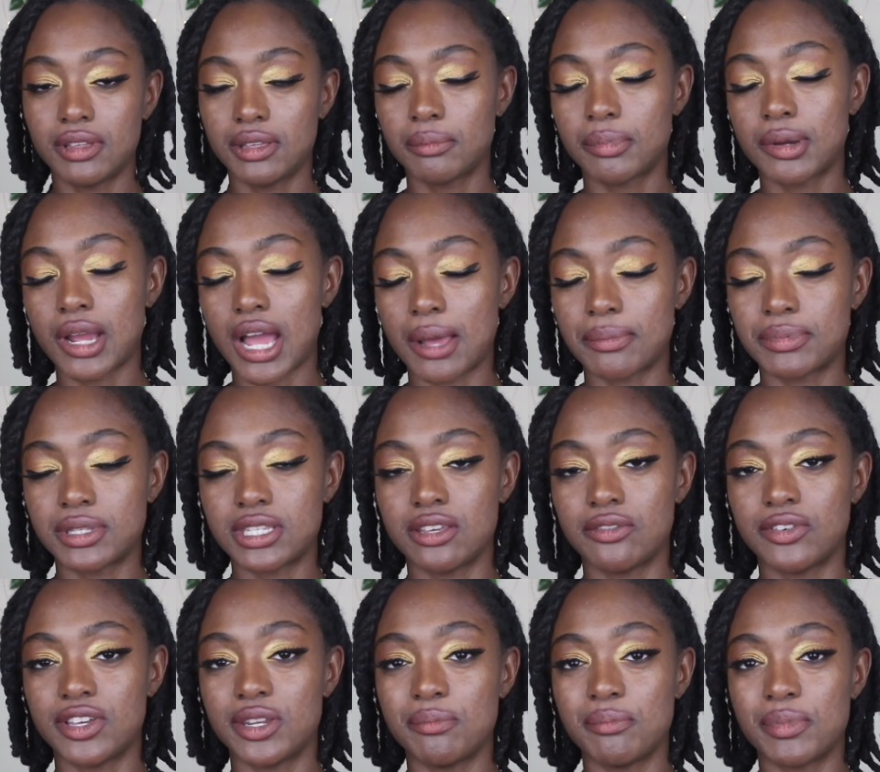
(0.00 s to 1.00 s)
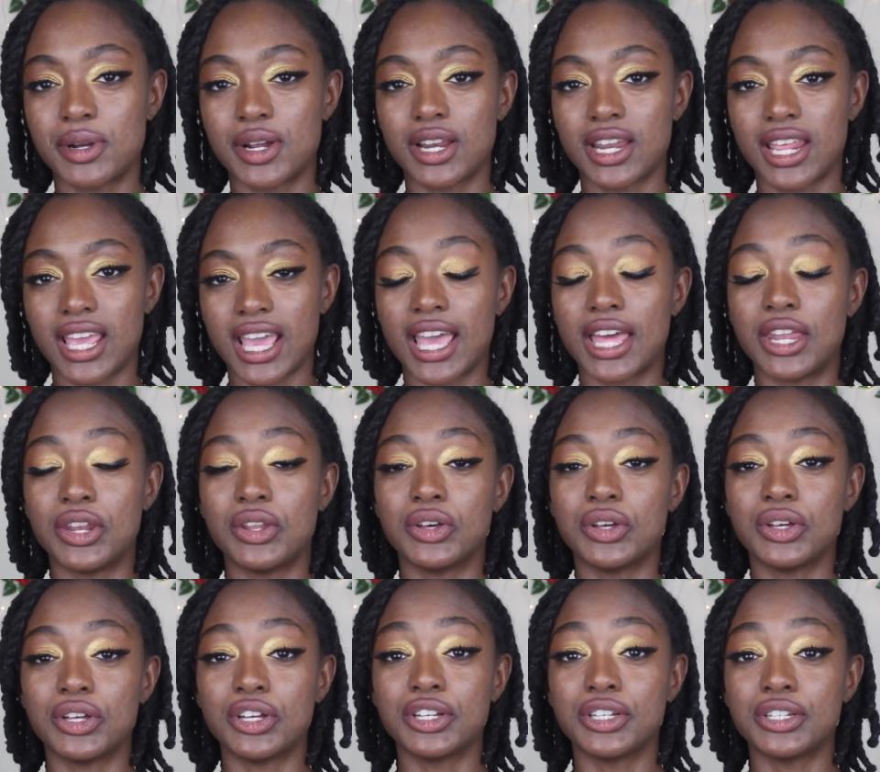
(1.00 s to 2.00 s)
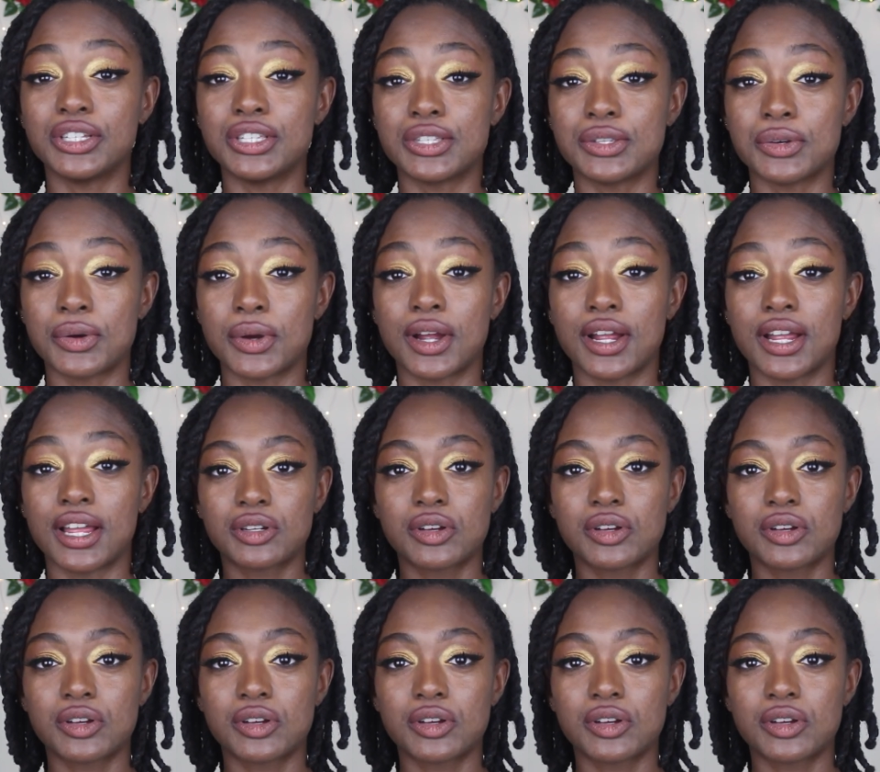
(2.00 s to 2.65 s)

perhaps even burn candles or